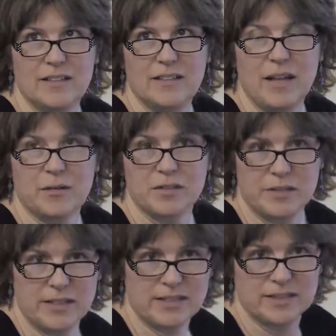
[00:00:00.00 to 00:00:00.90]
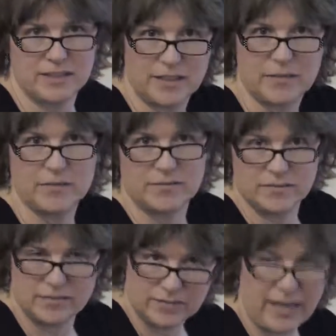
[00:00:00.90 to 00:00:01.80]
they were doing this in
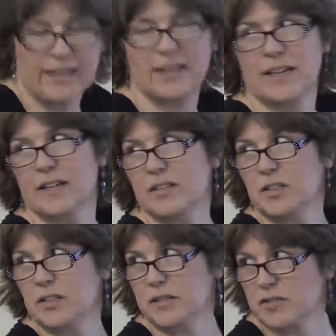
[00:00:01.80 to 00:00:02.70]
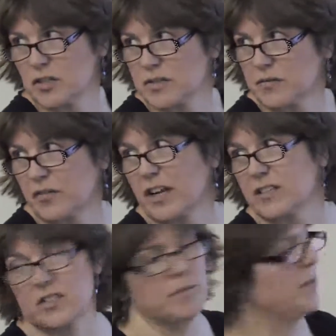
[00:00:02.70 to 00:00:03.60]
Canada, you could have chosen
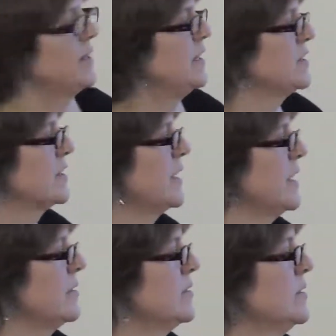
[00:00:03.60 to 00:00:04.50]
French, but they took that out.